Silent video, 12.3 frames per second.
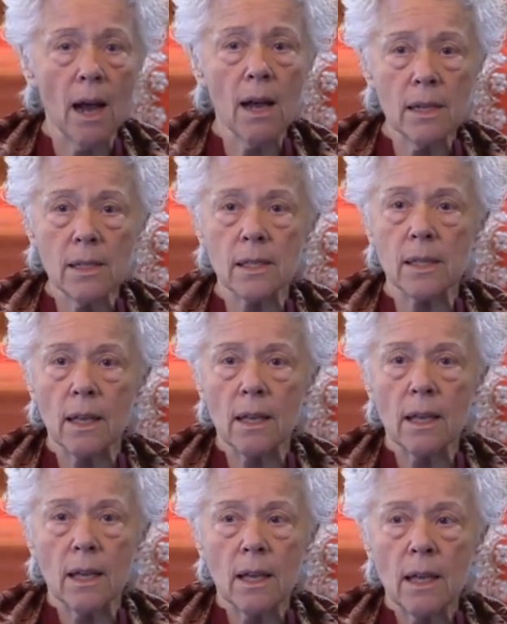us,
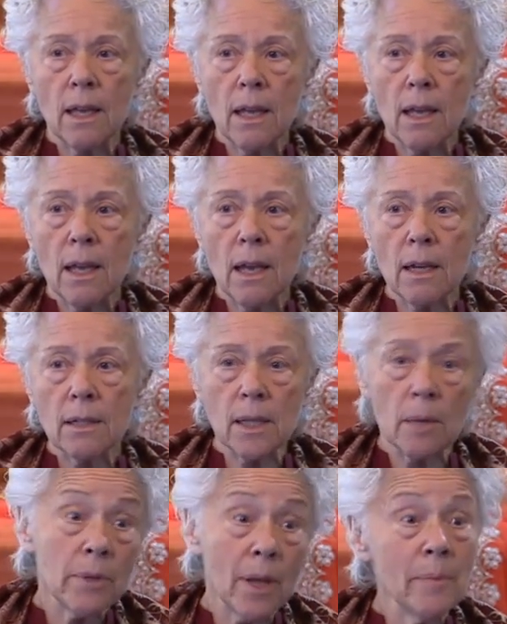
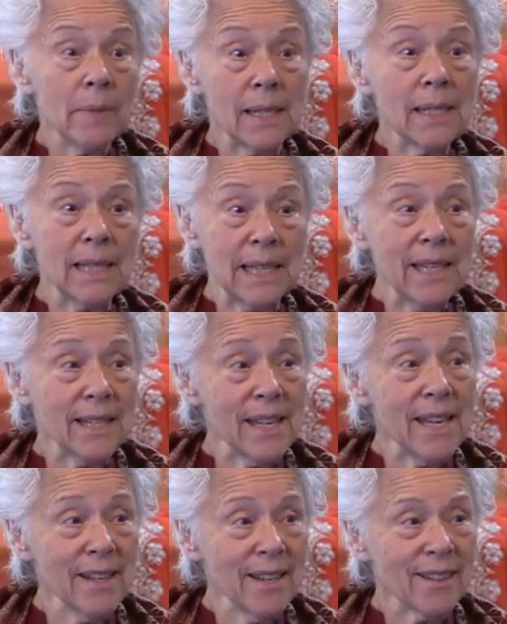sometimes it's
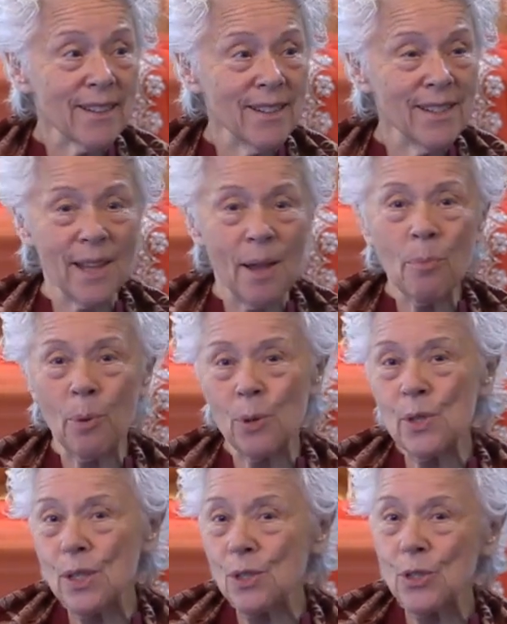easy because that
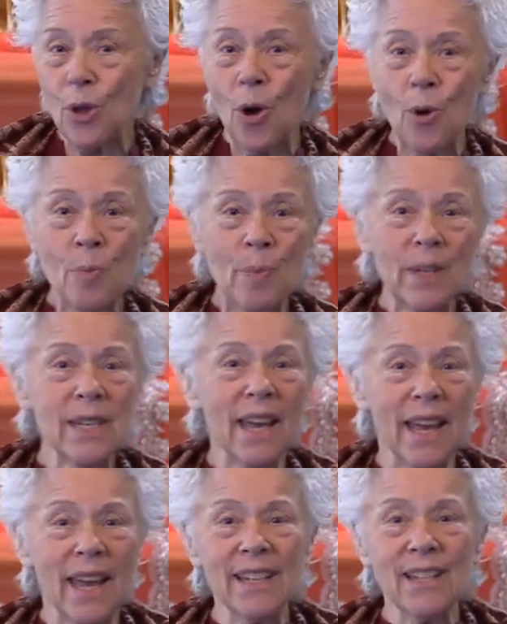person's open
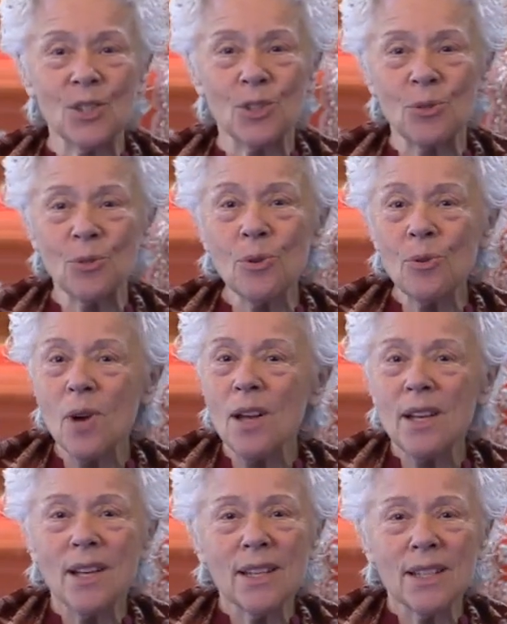and it's true.
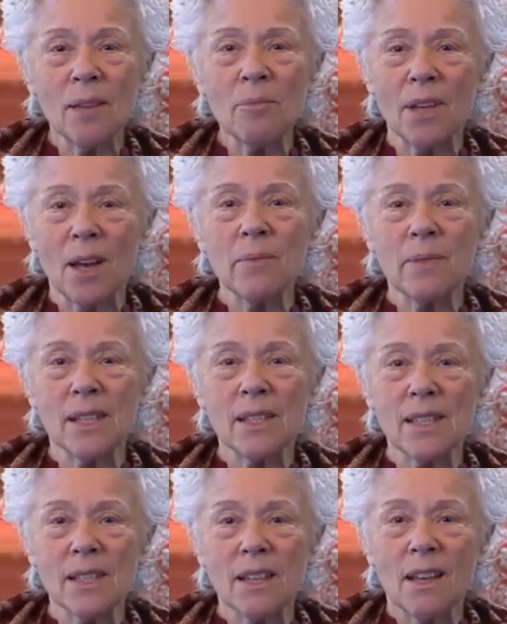Sometimes
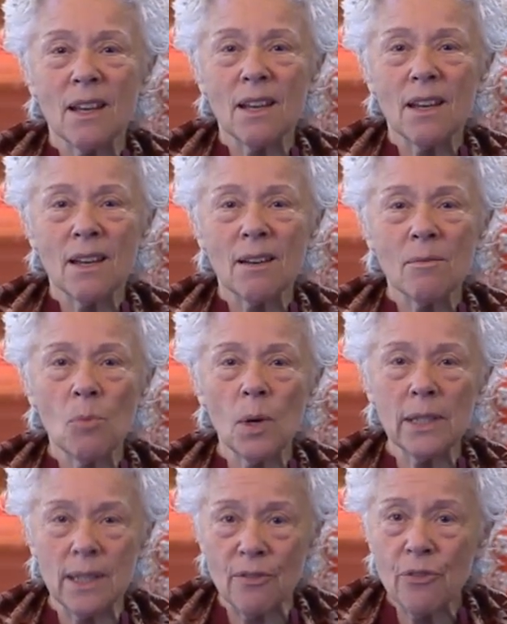it's
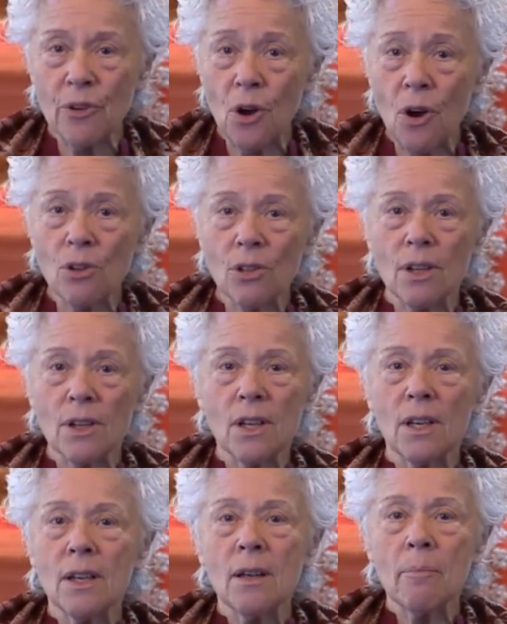more difficult,
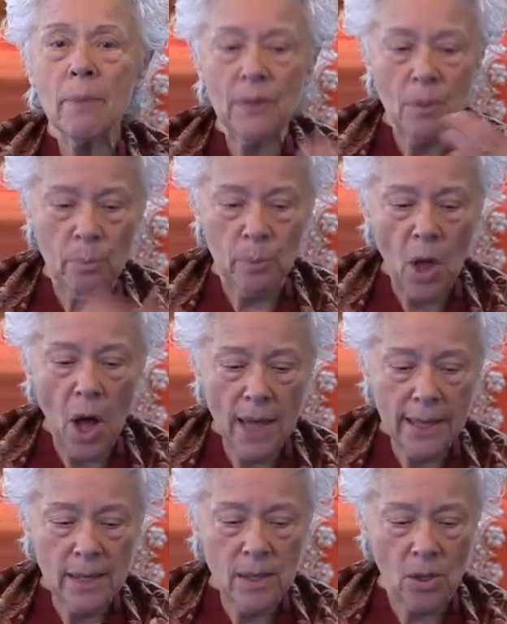but the
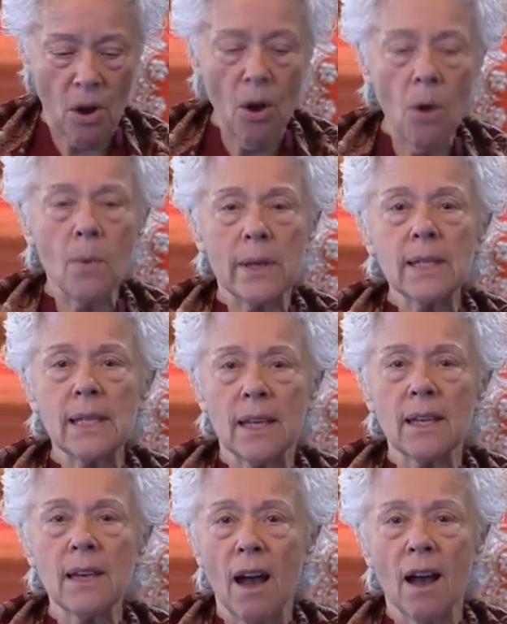block is always
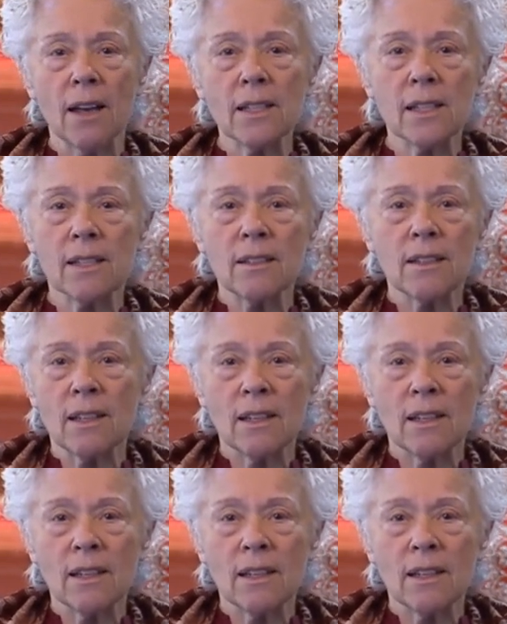in us.